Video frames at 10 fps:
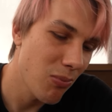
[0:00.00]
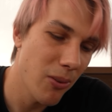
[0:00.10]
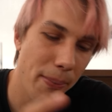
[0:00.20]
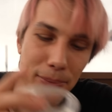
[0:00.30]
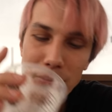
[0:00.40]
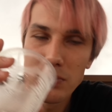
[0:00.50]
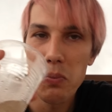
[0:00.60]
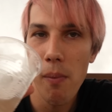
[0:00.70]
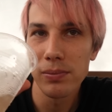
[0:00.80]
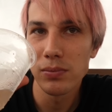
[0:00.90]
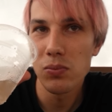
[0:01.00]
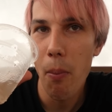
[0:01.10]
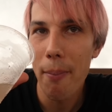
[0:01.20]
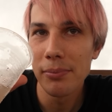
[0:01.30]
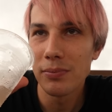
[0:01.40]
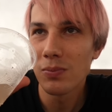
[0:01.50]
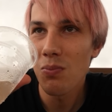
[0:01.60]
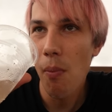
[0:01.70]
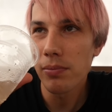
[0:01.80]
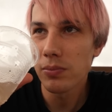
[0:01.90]
It's not just because you're
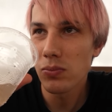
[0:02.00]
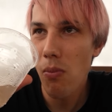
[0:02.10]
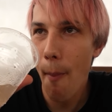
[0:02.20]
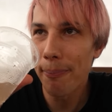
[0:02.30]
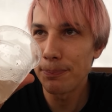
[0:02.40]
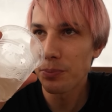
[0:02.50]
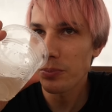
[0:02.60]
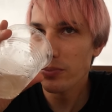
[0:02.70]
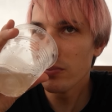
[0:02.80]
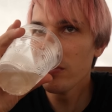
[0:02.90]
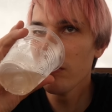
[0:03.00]
from Brisbane or?